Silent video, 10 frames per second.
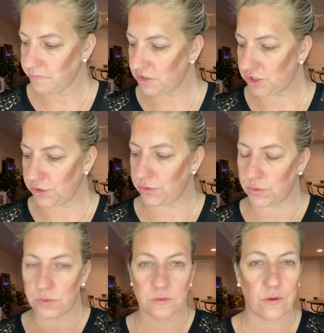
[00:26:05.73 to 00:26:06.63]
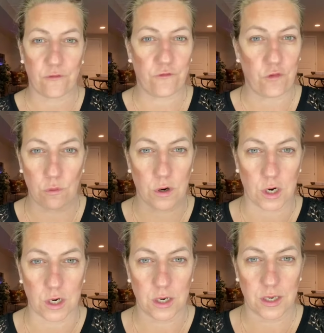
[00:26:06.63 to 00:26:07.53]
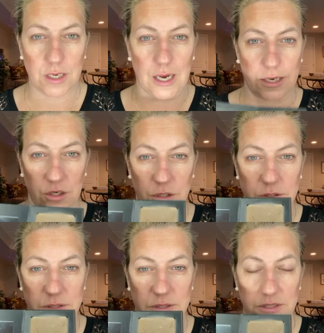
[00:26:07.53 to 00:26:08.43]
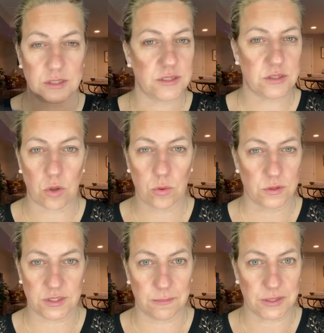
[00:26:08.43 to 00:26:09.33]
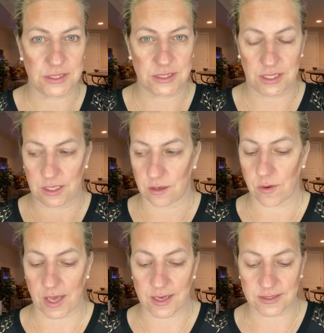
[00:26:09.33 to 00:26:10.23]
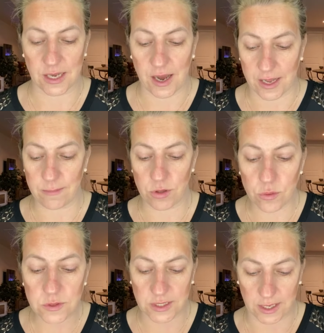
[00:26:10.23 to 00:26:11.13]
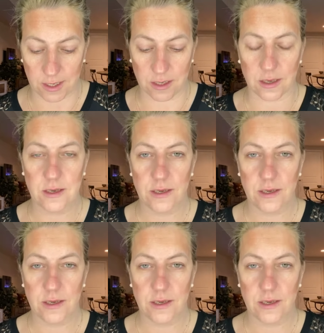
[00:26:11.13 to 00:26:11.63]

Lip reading: to 4 colors, total simplicity, okay? Because I'm using